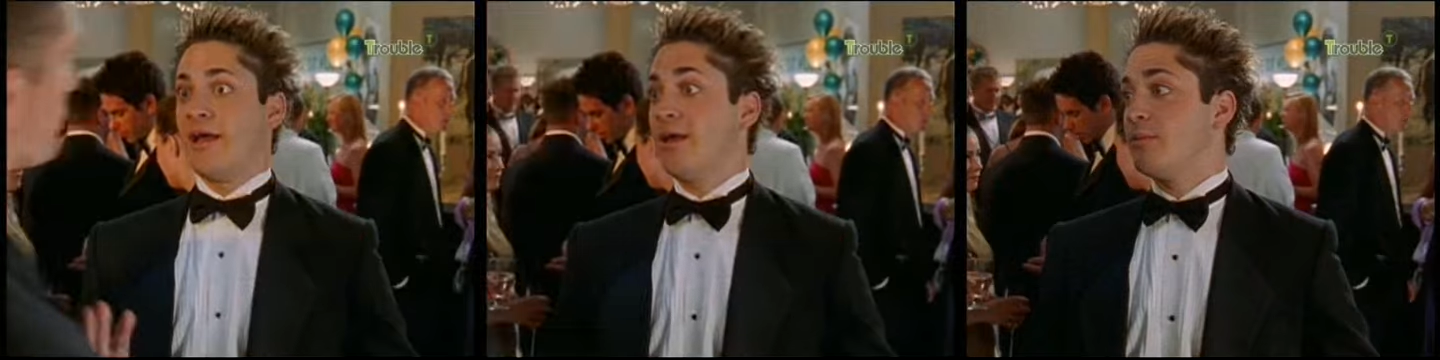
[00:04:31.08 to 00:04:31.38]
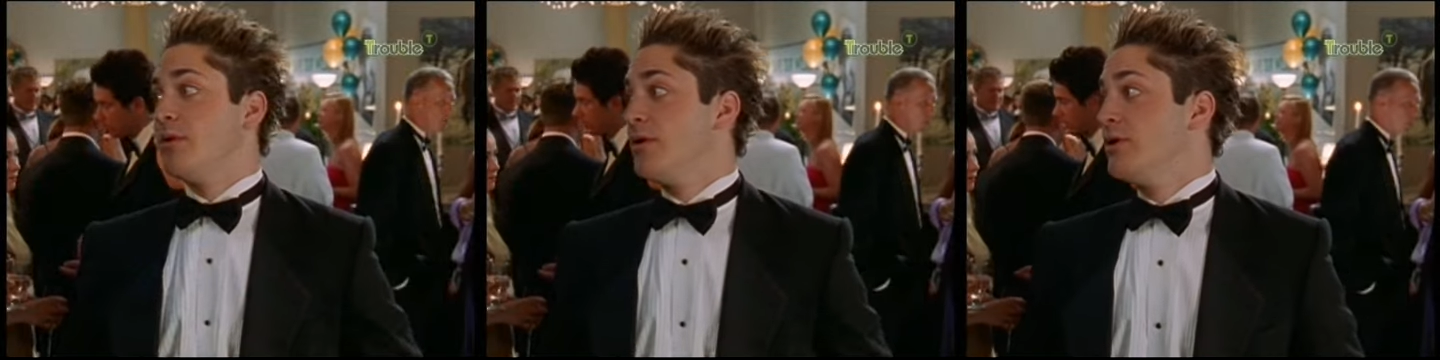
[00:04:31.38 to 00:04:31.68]
I am.
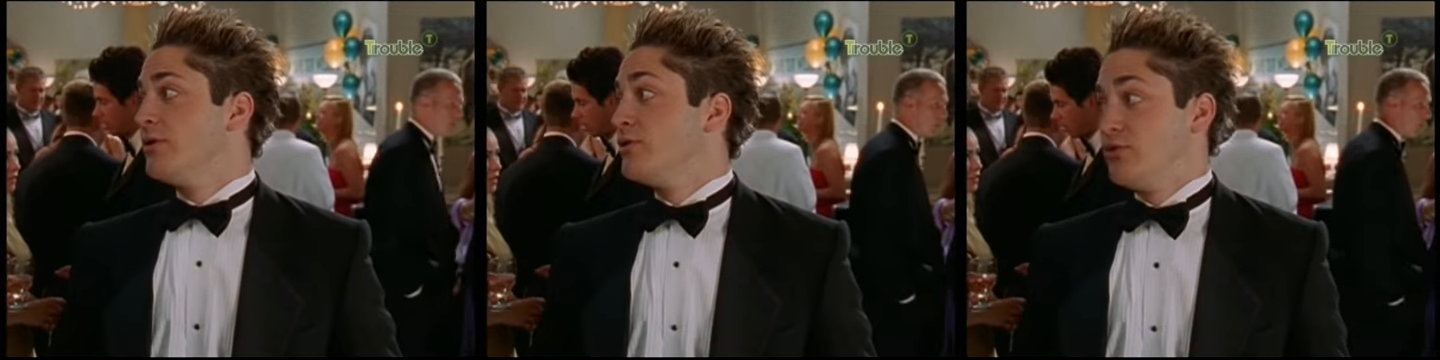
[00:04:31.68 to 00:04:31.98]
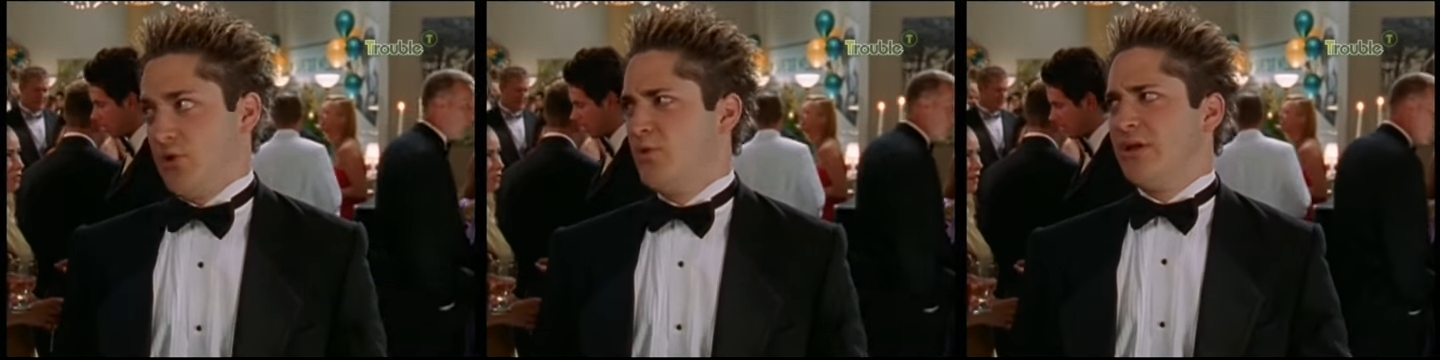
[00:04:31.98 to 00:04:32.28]

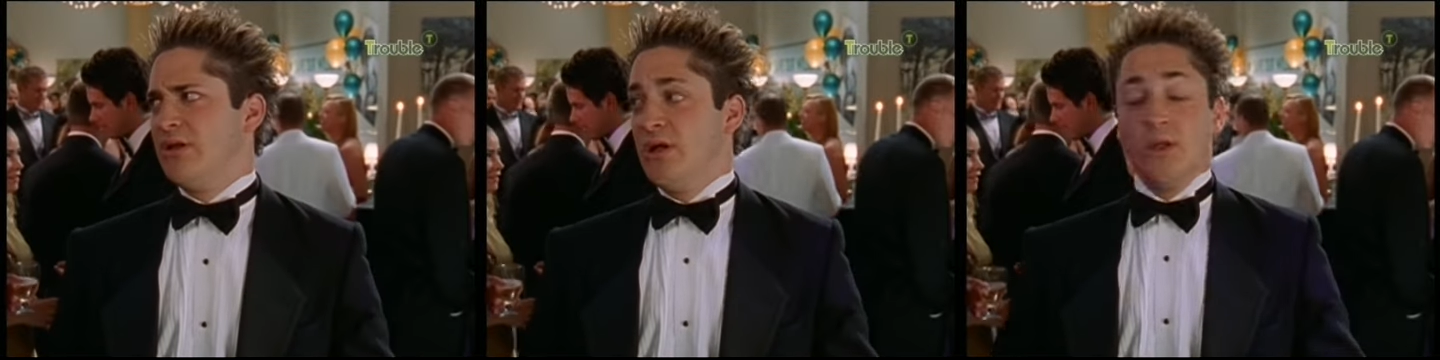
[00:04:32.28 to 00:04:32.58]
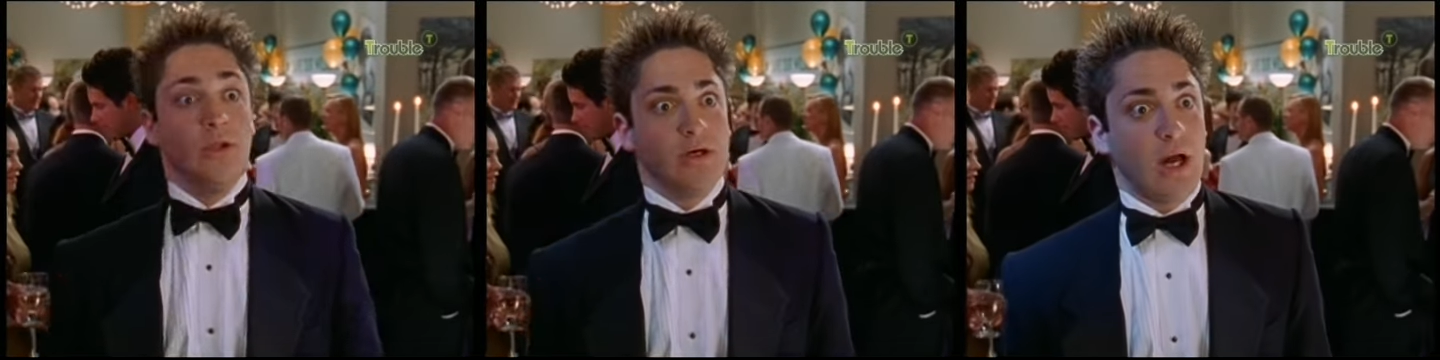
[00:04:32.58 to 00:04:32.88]
Totally.
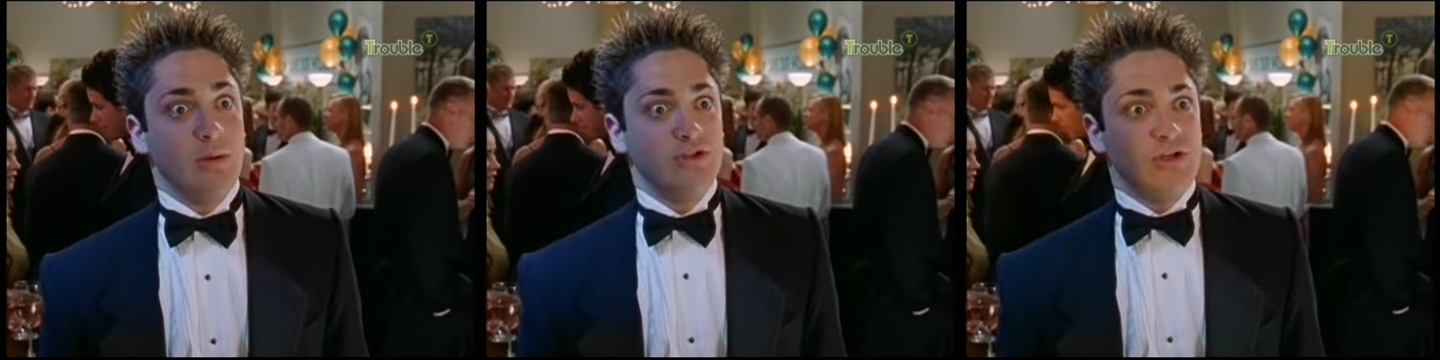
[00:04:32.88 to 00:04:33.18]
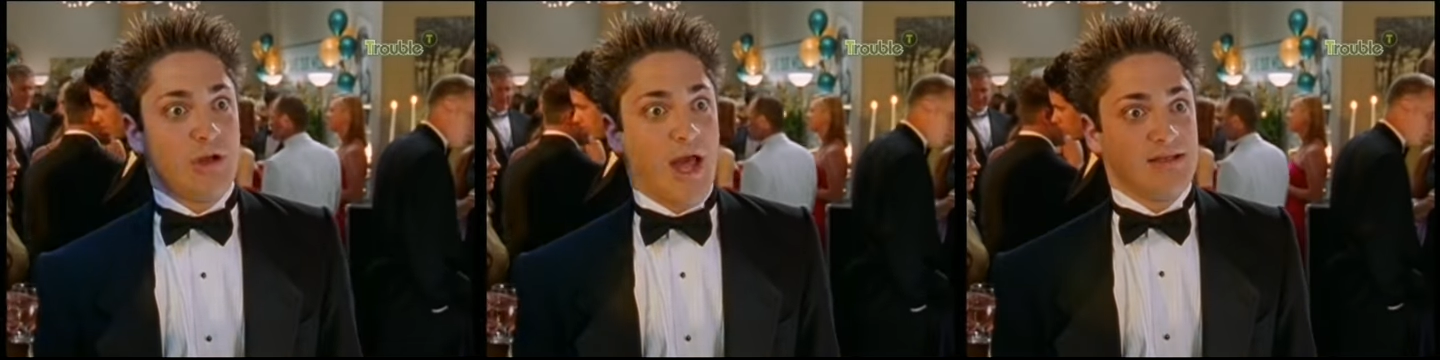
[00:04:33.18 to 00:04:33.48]
Look, I'm
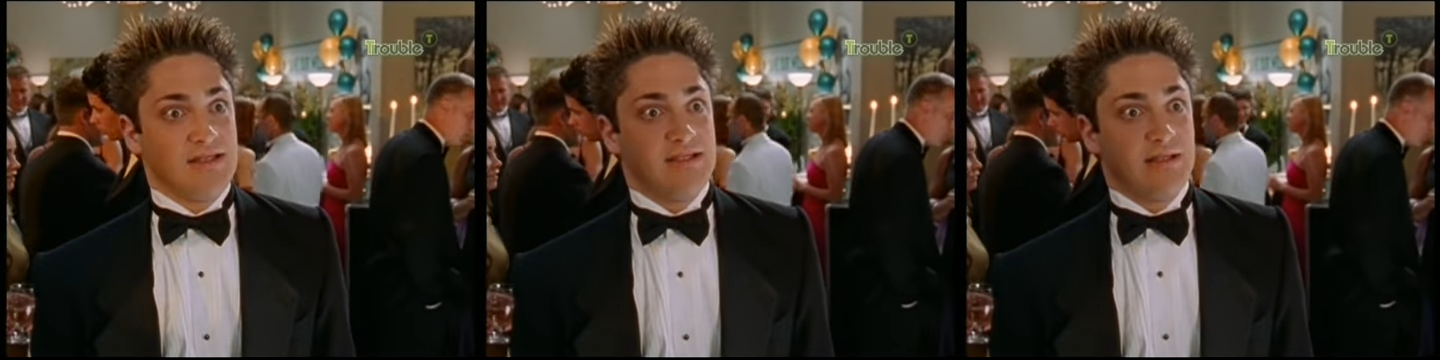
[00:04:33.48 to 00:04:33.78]
sure you asked this a